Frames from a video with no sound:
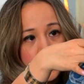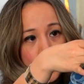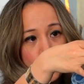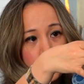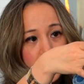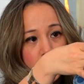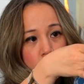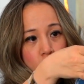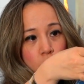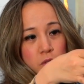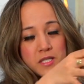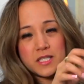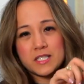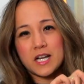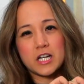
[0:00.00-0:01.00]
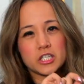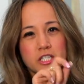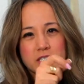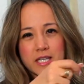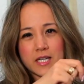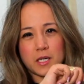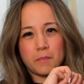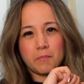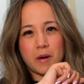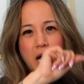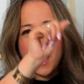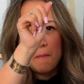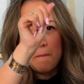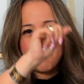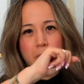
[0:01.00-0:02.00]
the open close. It's not just like a
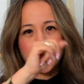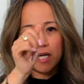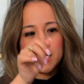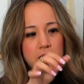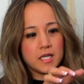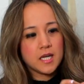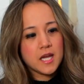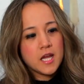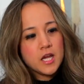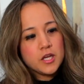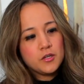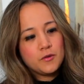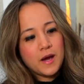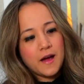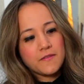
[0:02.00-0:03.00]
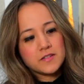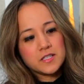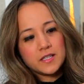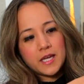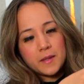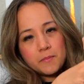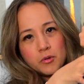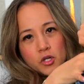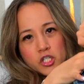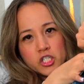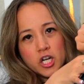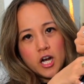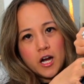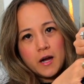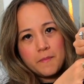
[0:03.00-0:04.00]
pop button. You have to like
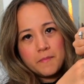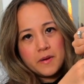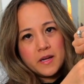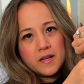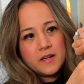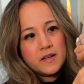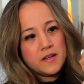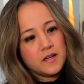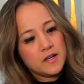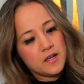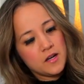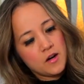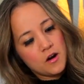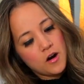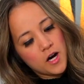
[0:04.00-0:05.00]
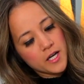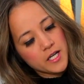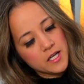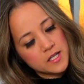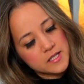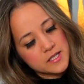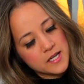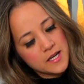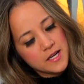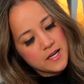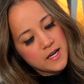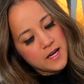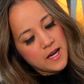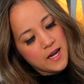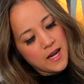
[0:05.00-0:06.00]
push up on it
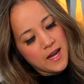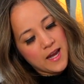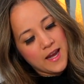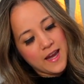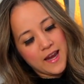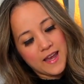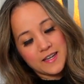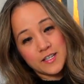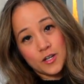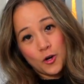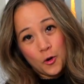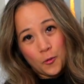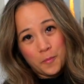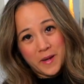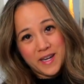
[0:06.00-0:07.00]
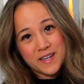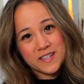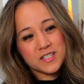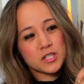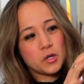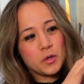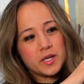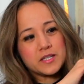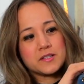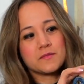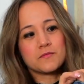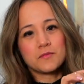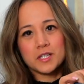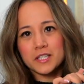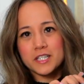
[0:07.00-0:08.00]
and it opens. So it's
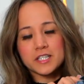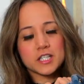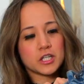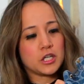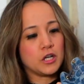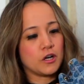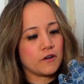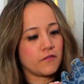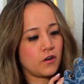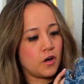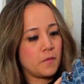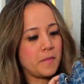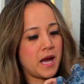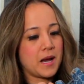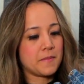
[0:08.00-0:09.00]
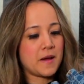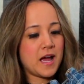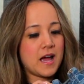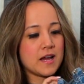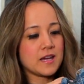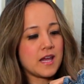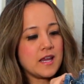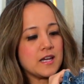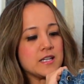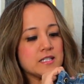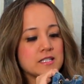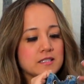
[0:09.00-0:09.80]
really secure for a backpack, and it's